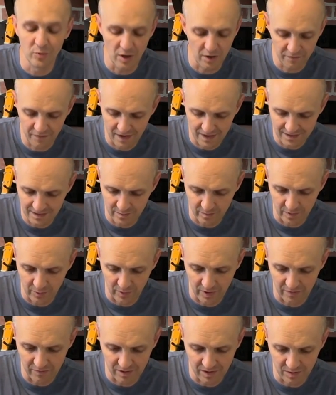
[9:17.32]
rough estimate.
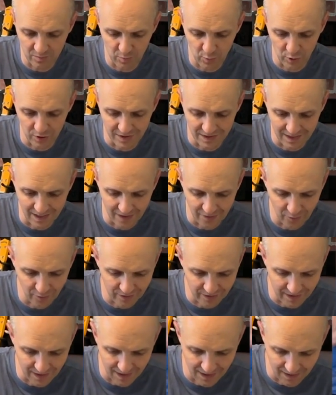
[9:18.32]
When everything's put together at
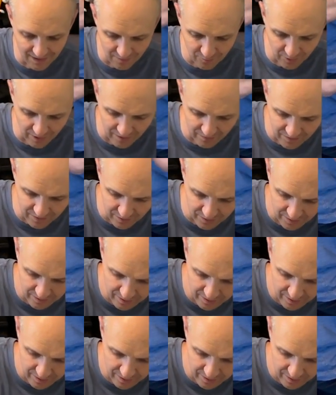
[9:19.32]
the end, we're gonna have to